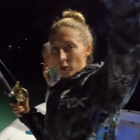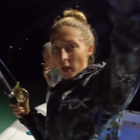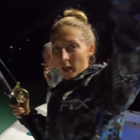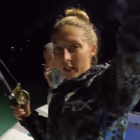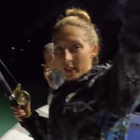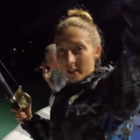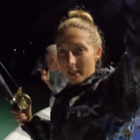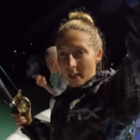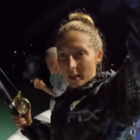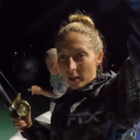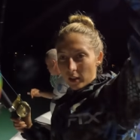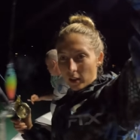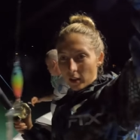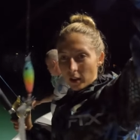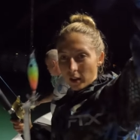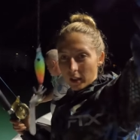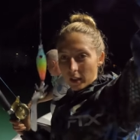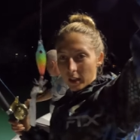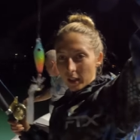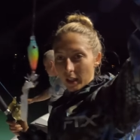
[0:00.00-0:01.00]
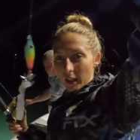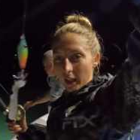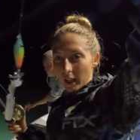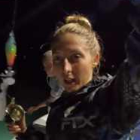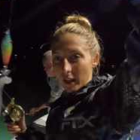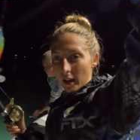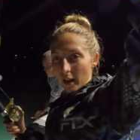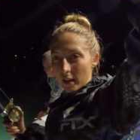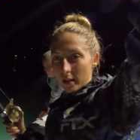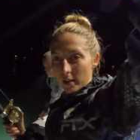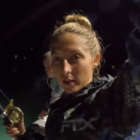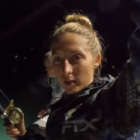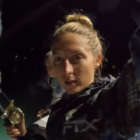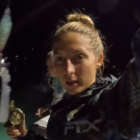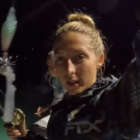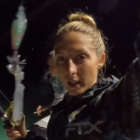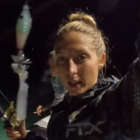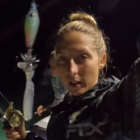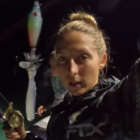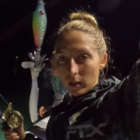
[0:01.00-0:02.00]
tried to set the hook, and I got his little
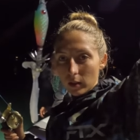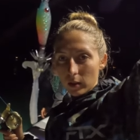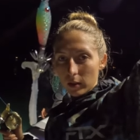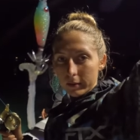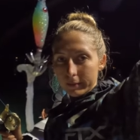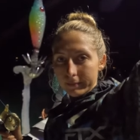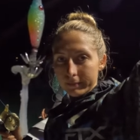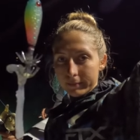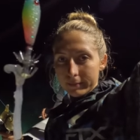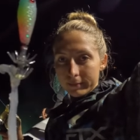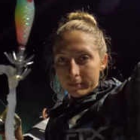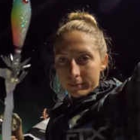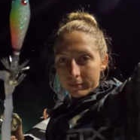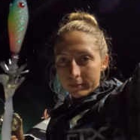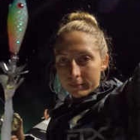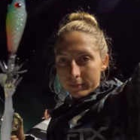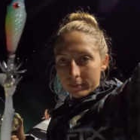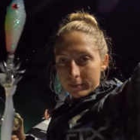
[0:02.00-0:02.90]
tentacle. Ah.